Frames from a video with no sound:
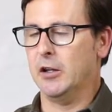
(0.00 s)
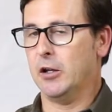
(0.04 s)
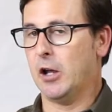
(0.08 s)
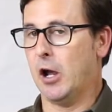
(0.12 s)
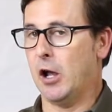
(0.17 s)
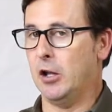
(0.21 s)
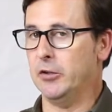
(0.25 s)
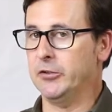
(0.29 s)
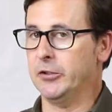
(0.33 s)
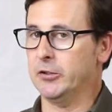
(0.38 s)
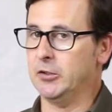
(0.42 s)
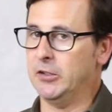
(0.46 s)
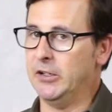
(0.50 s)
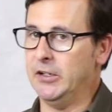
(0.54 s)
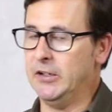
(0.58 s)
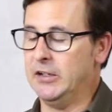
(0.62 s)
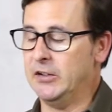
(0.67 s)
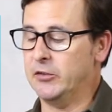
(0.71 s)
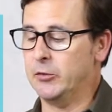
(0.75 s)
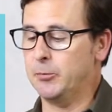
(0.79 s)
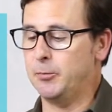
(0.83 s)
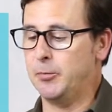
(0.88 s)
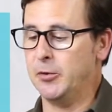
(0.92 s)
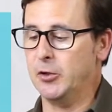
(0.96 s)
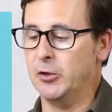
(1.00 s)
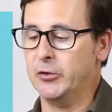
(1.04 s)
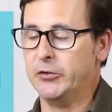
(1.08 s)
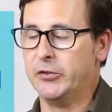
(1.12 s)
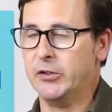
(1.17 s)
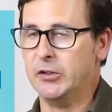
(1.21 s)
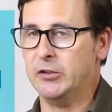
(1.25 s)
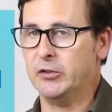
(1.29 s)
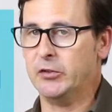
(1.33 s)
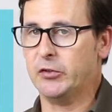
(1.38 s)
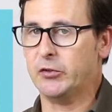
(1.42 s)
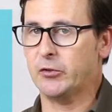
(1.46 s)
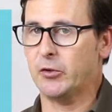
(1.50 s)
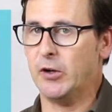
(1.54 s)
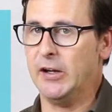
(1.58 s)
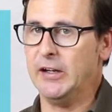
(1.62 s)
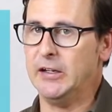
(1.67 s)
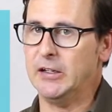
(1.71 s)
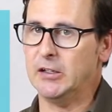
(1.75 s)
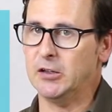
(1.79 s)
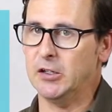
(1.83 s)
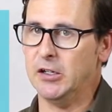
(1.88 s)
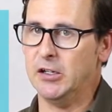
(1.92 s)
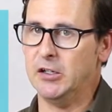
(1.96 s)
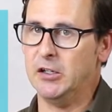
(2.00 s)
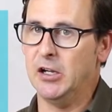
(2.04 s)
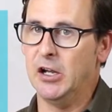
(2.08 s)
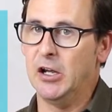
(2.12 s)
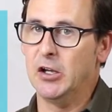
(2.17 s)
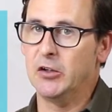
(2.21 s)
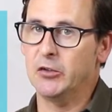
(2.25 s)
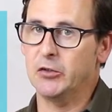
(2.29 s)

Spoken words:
Colander lid is built-in straining lid,